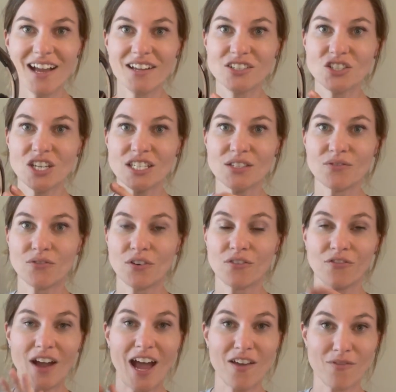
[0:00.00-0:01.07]
just for
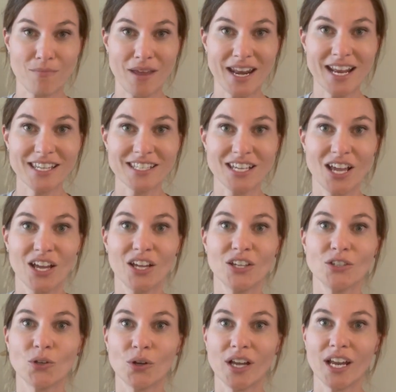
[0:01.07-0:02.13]
5 minutes,
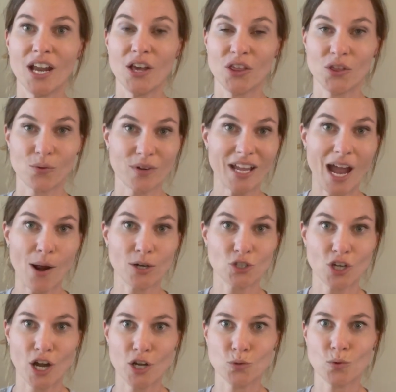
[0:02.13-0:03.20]
you'll get a 3-hour
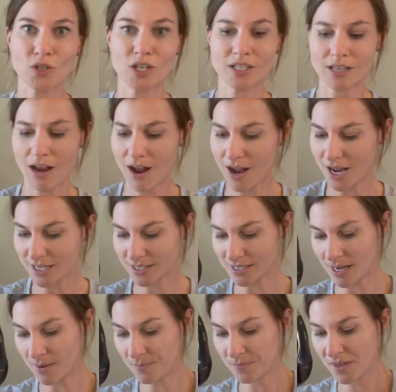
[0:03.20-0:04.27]
charge, which is
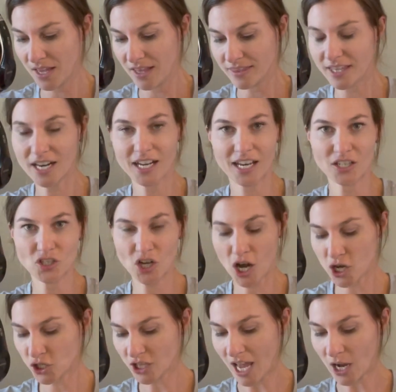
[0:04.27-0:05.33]
awesome that it can
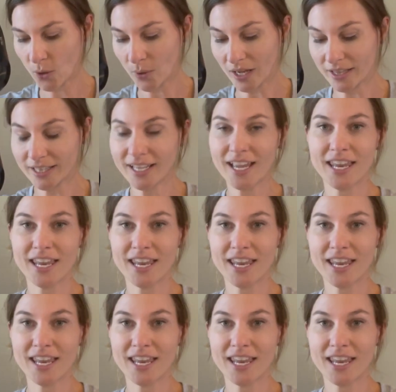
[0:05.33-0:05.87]
charge that quickly.